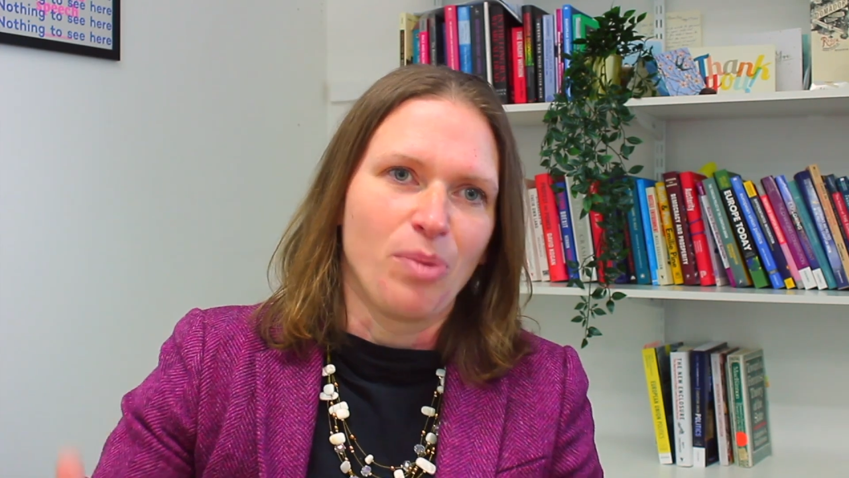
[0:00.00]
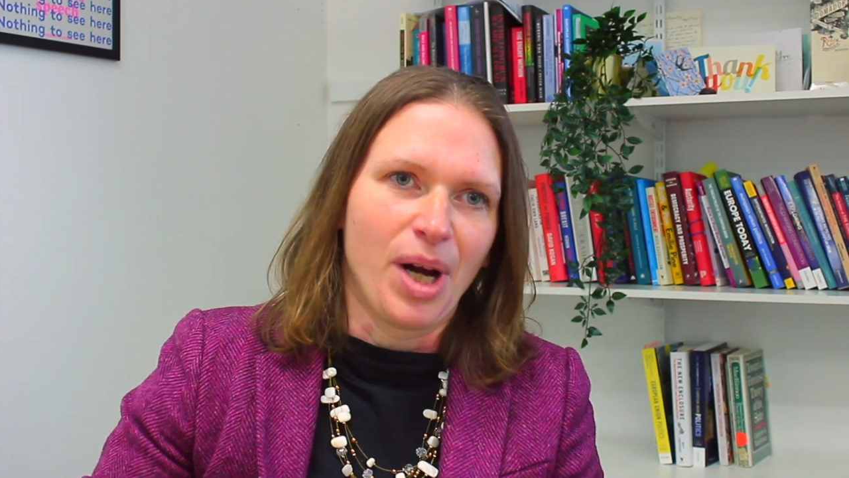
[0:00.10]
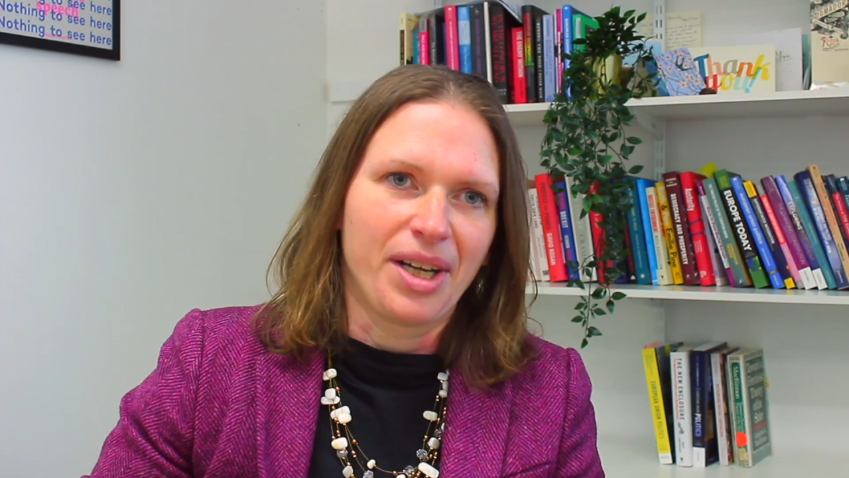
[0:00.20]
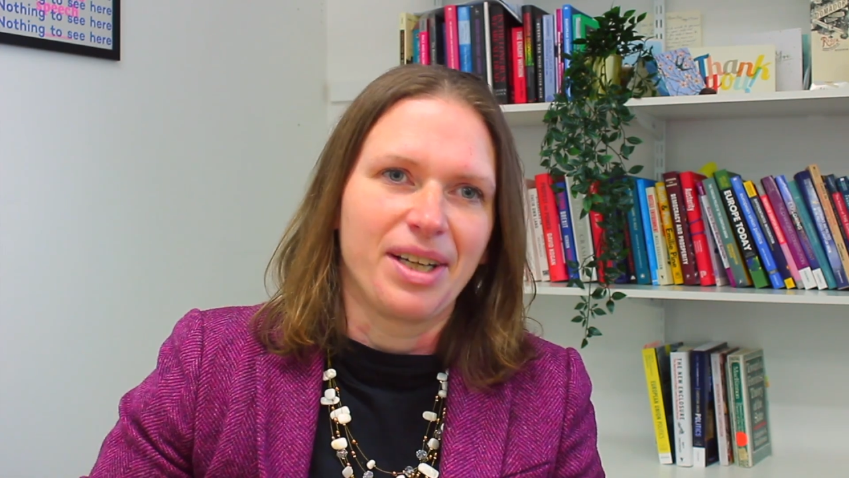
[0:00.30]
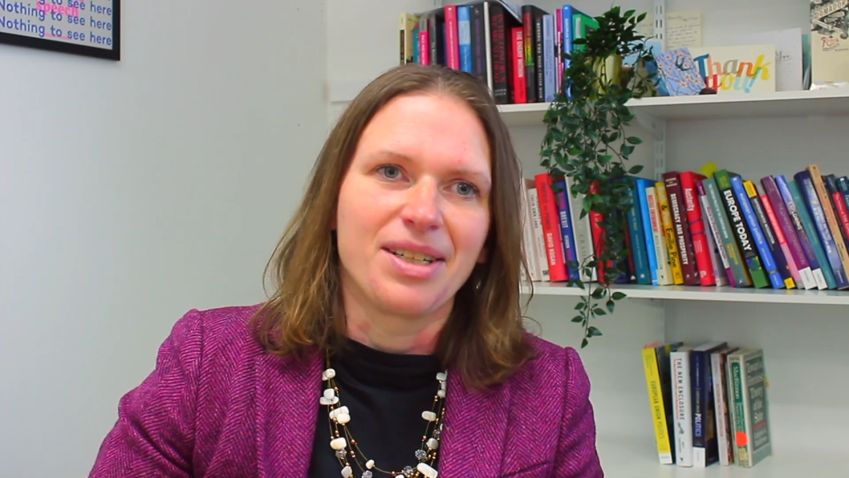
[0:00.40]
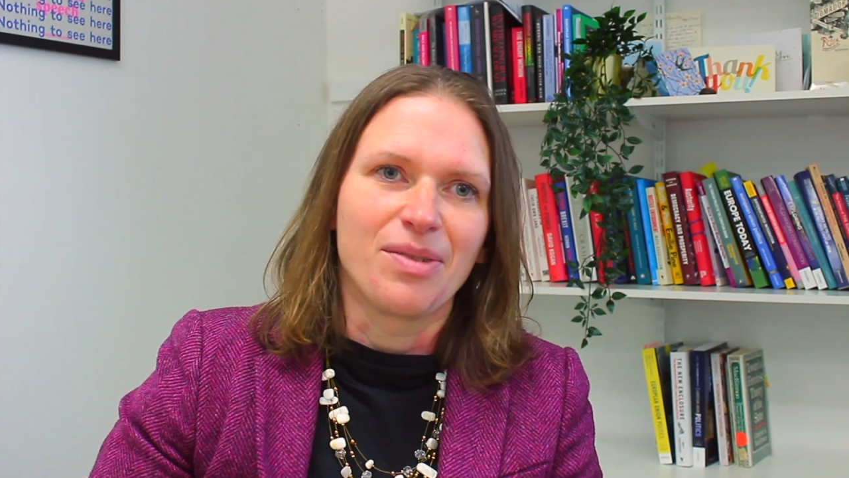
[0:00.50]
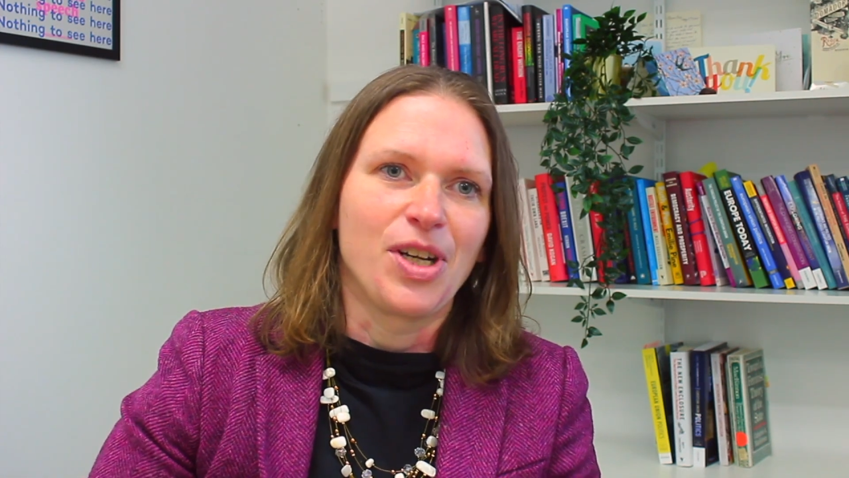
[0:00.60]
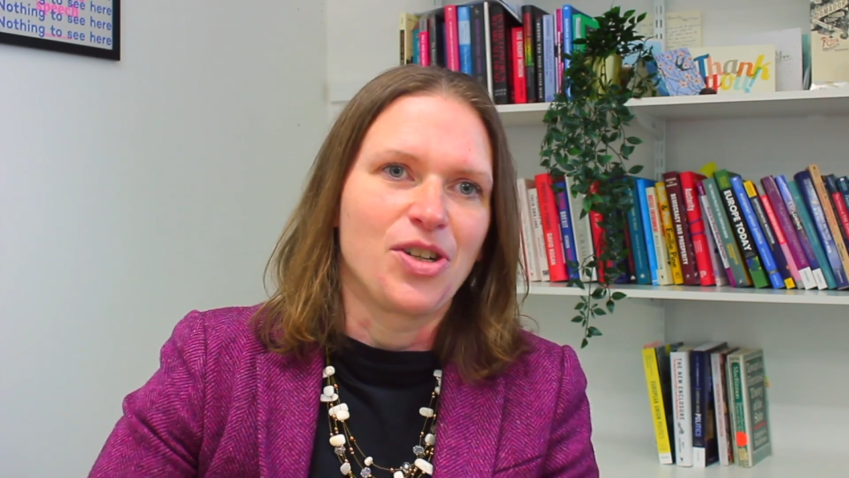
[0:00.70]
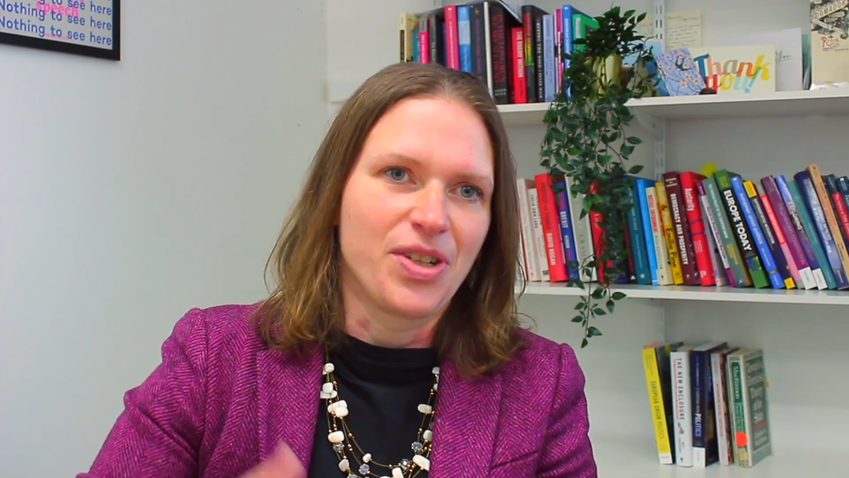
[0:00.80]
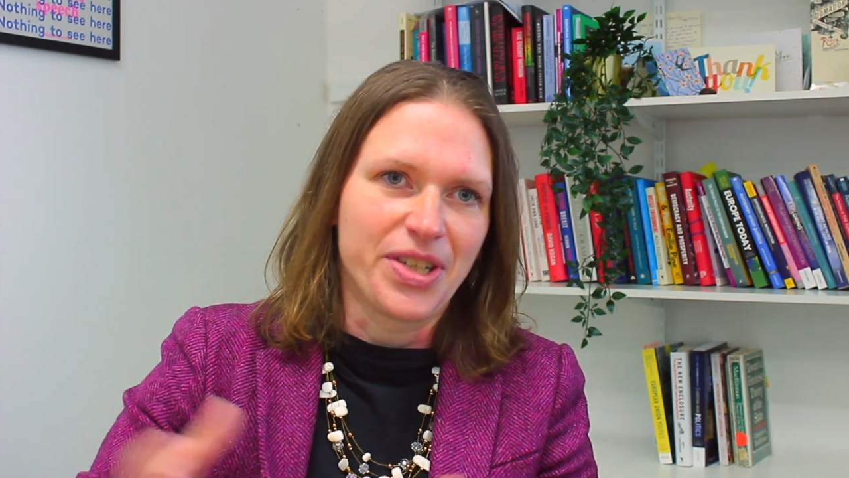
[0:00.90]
Iraq intervention